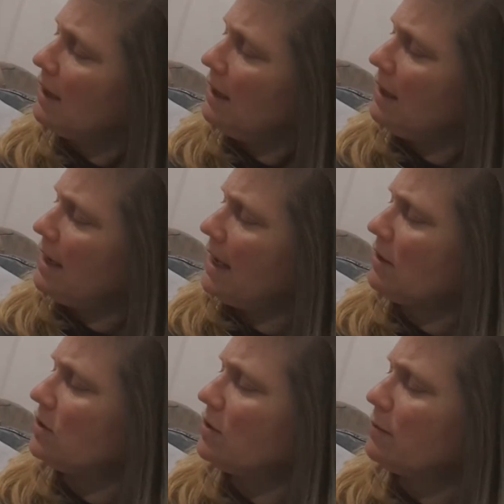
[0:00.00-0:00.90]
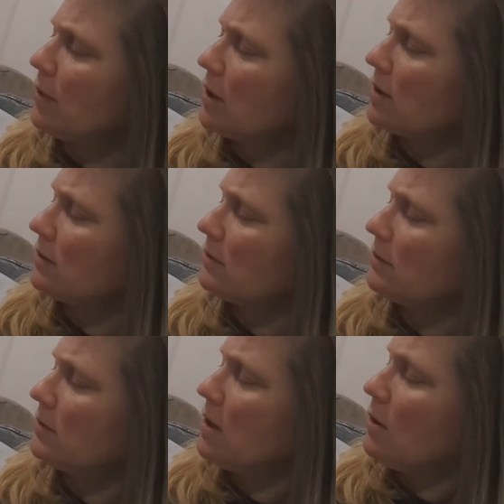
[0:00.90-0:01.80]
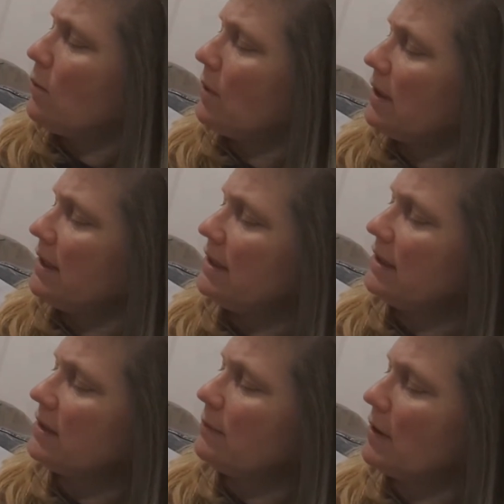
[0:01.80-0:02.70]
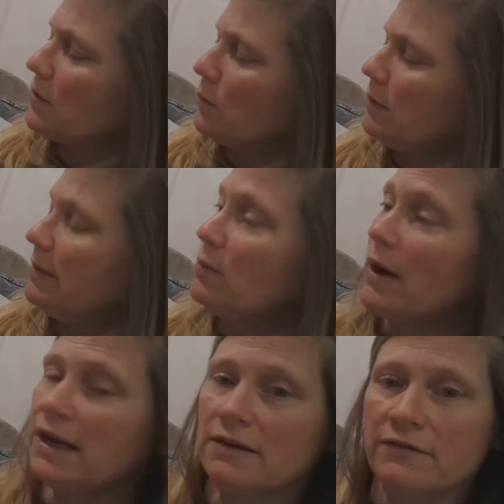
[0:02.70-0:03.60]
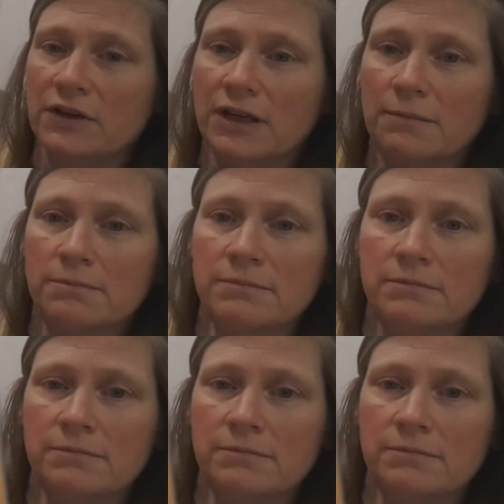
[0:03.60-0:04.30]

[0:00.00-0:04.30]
He headed to the barn, where at least his mother would be waiting for him.